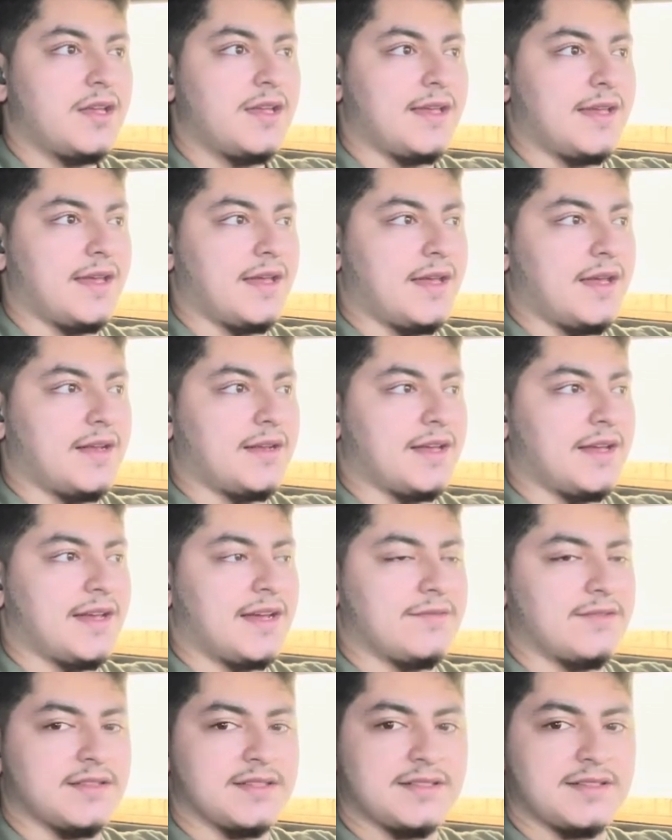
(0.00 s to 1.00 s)
and I
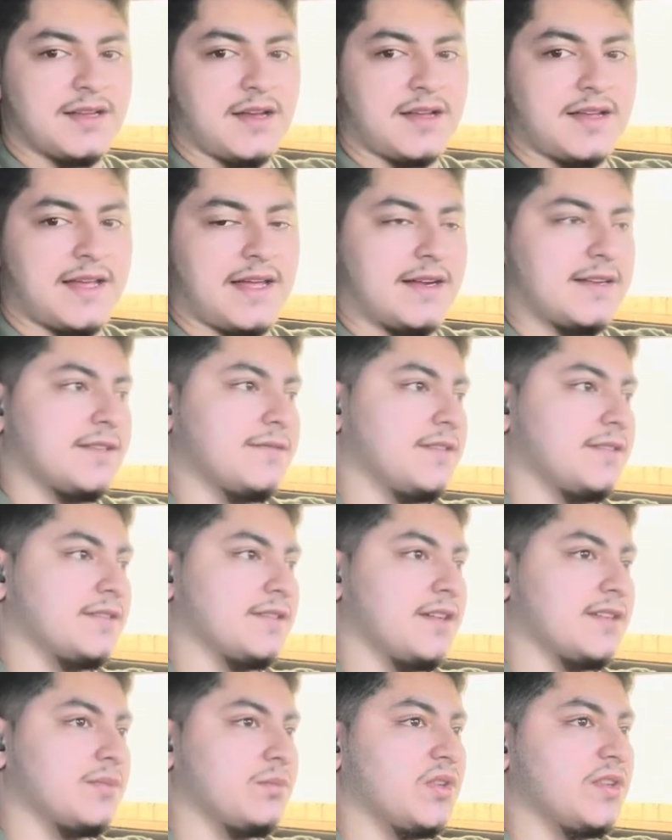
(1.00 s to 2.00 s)
have the stock active
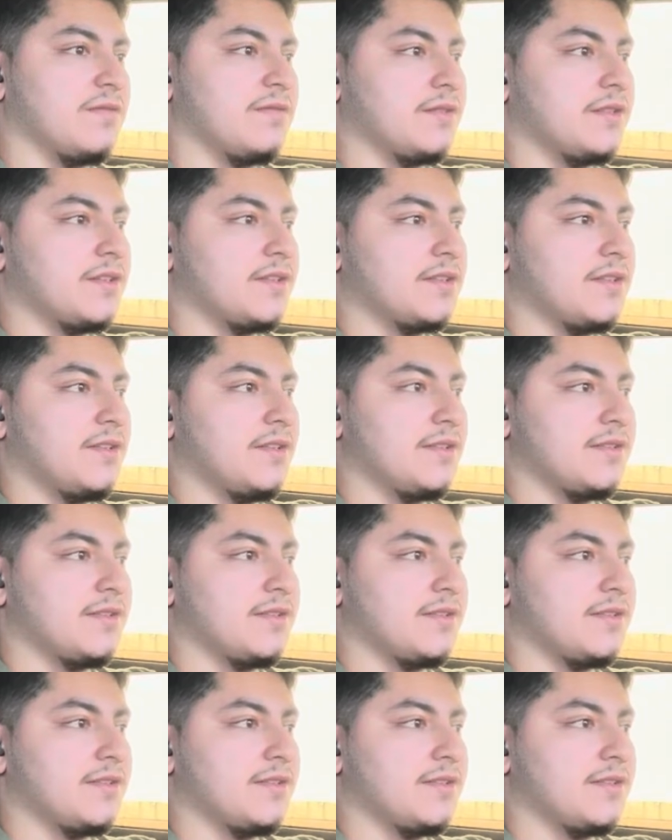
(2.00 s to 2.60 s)
exhaust mufflers.